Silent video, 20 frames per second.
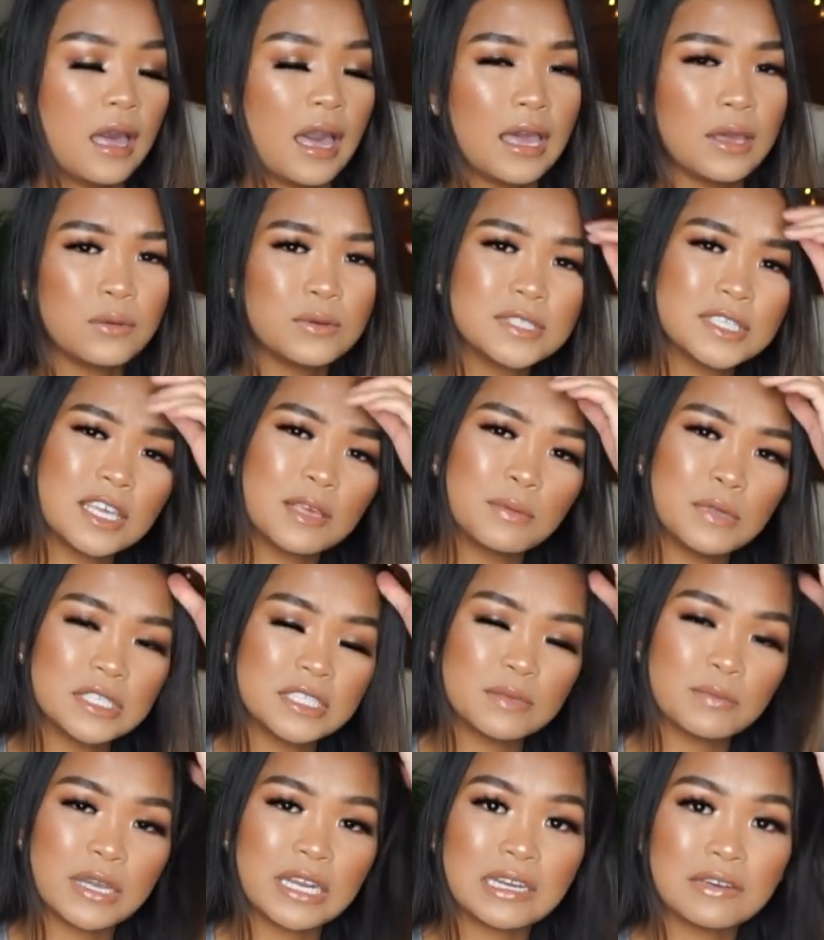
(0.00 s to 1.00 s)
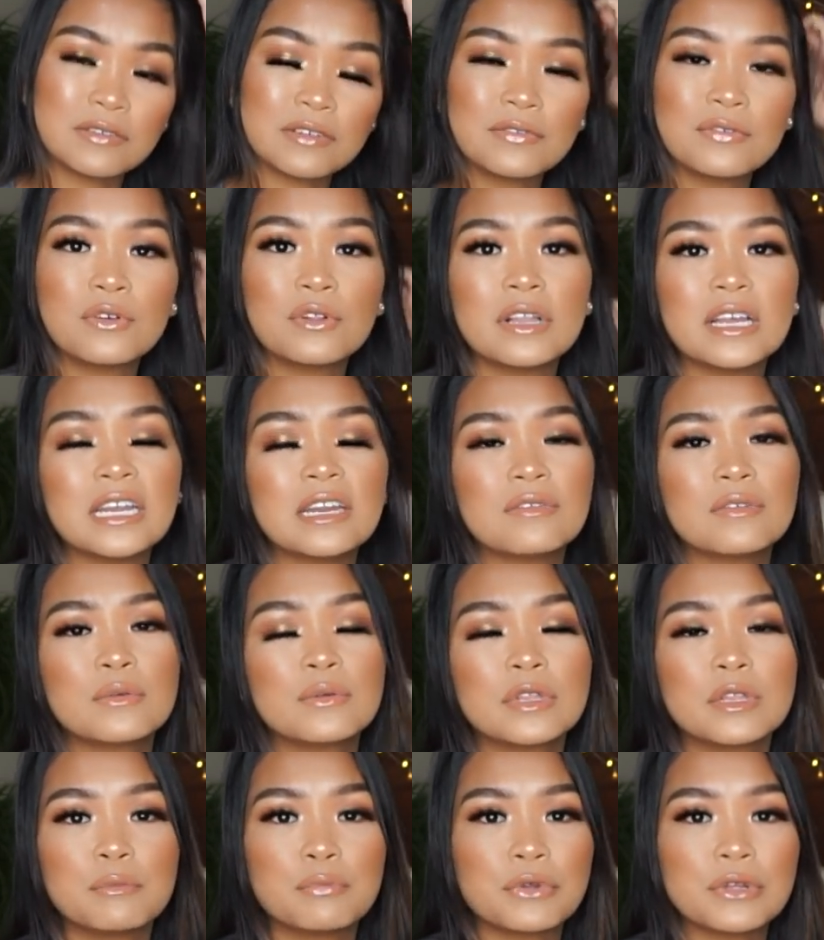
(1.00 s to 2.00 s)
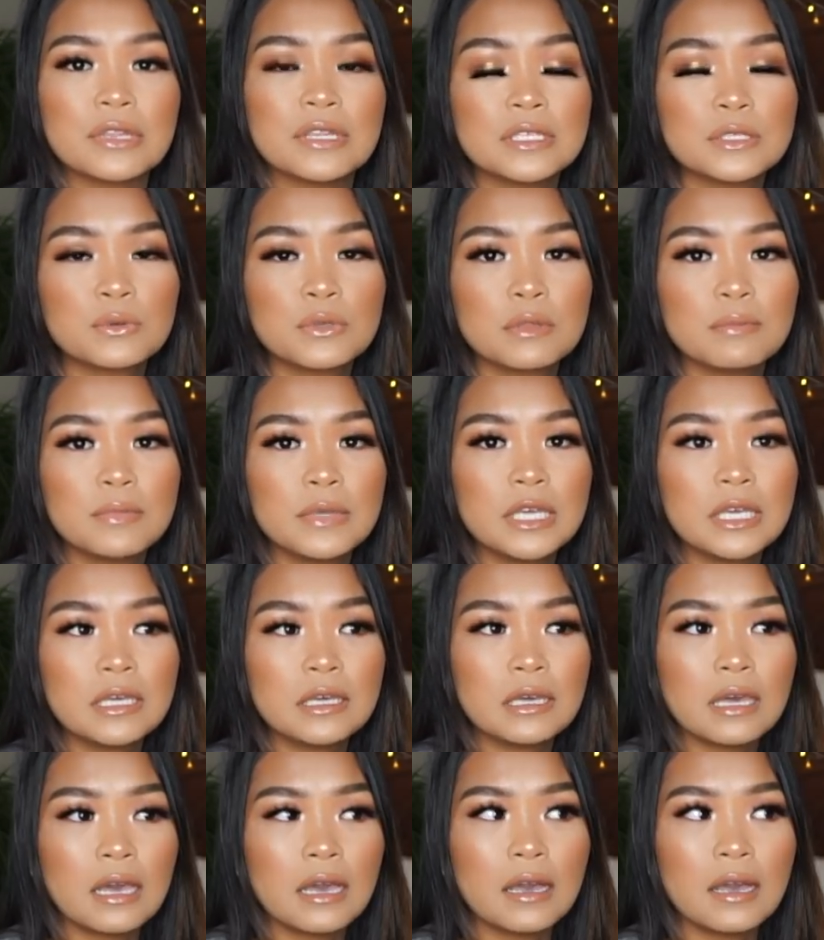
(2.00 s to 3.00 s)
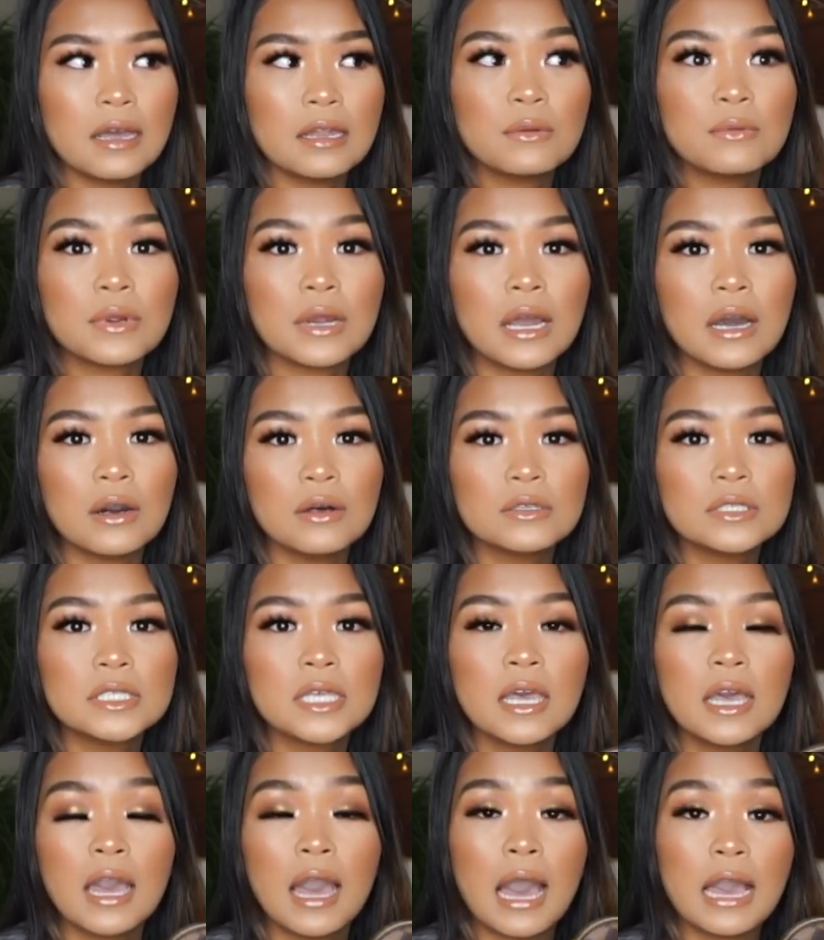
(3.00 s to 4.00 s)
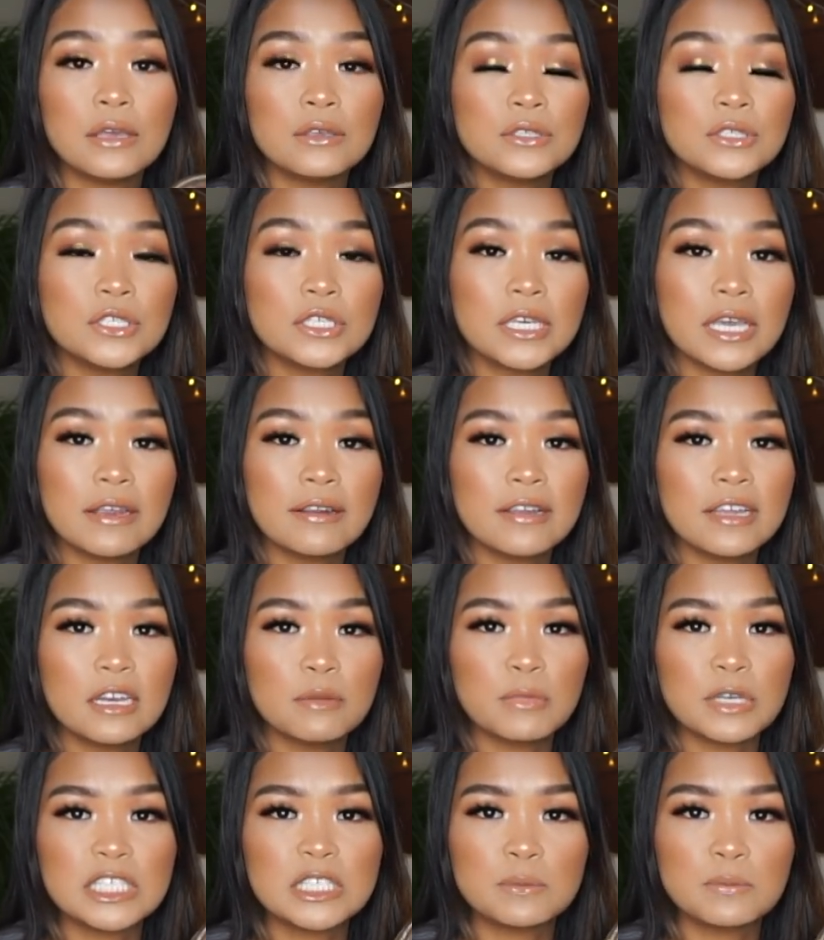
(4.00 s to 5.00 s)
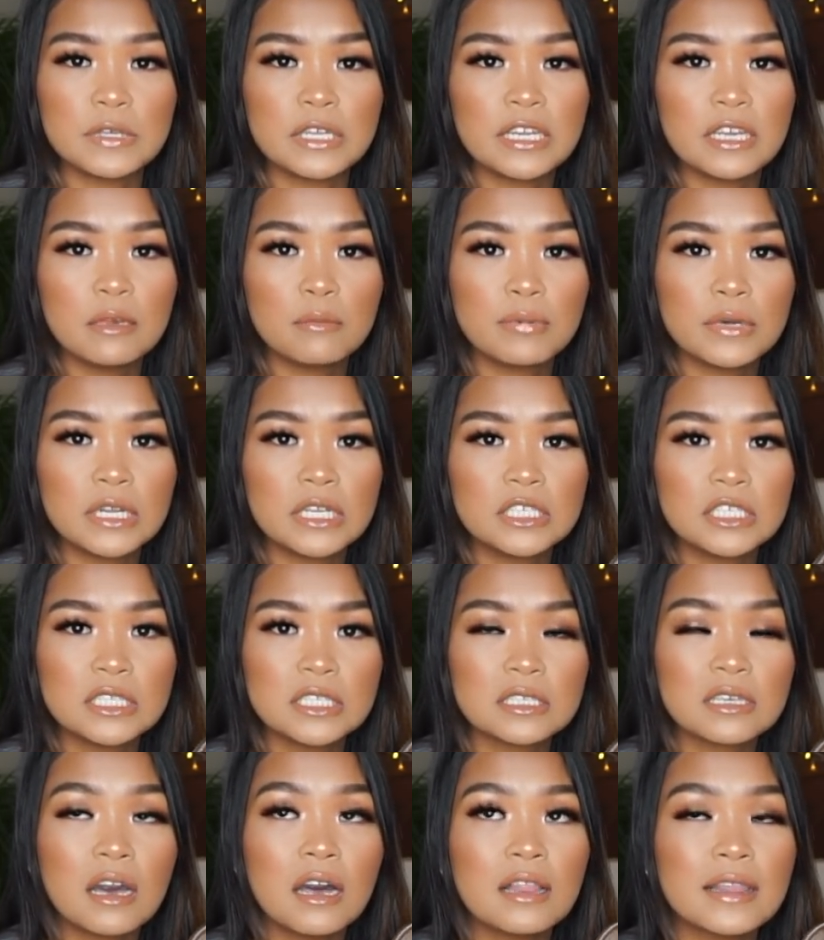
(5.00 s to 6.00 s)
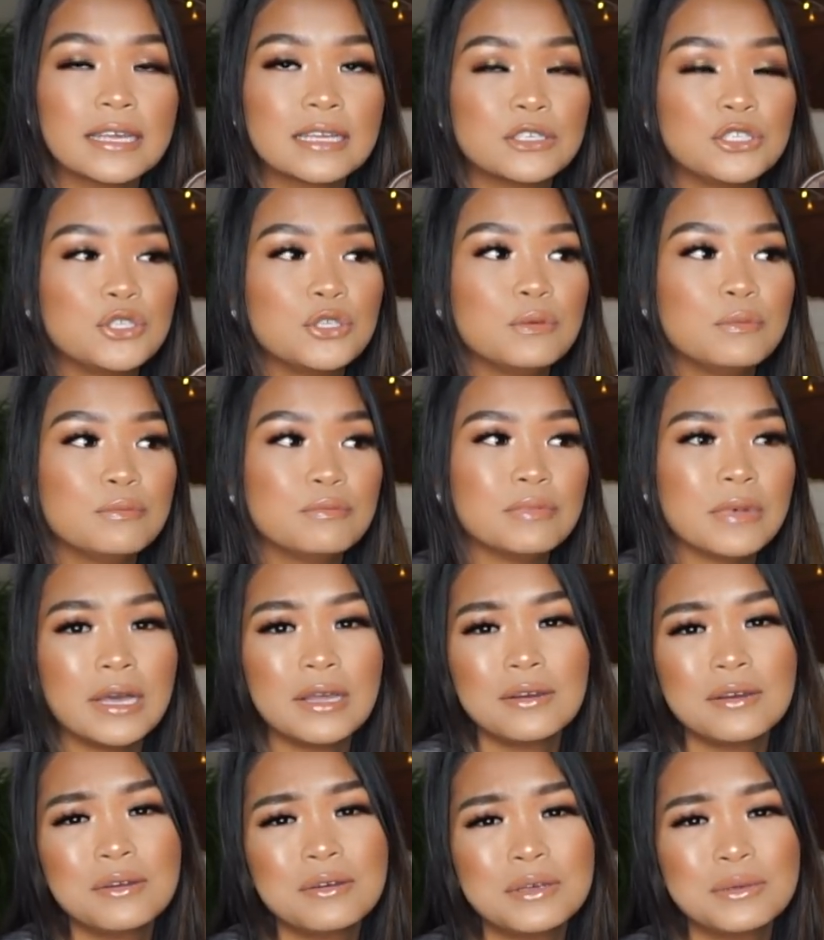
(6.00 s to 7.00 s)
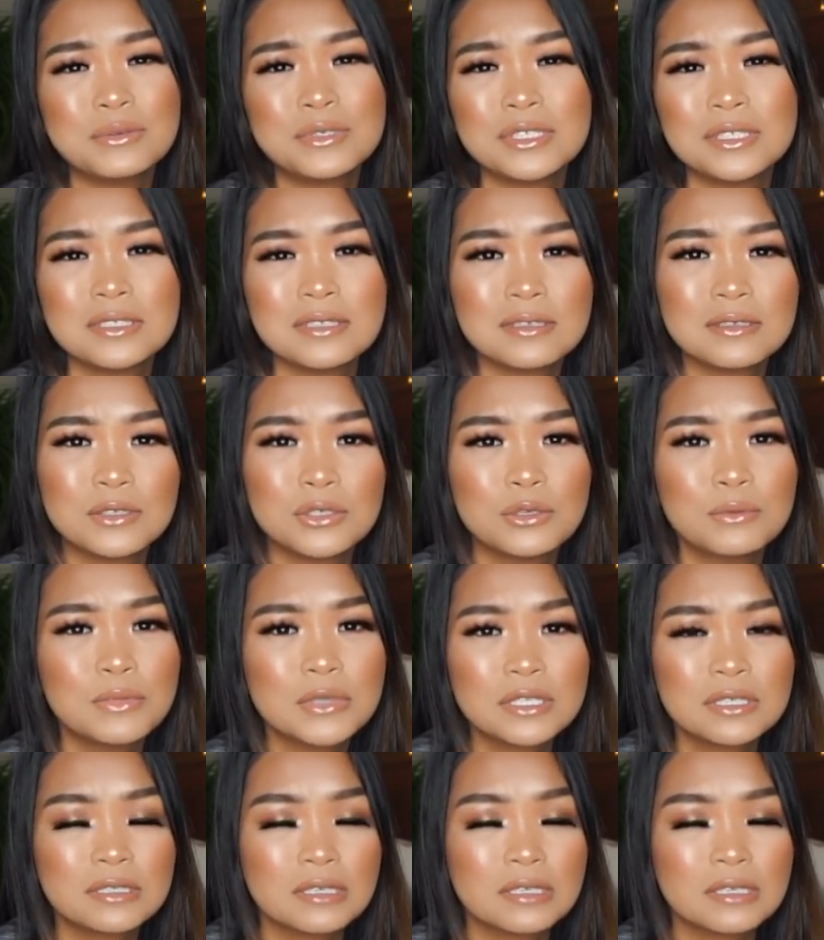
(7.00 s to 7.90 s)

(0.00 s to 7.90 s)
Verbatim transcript: I always keep this in my Neverfull. I never really bring this with me anywhere else. I used to carry it in my Speedy, but it just got like too, I don't know, it was just like too much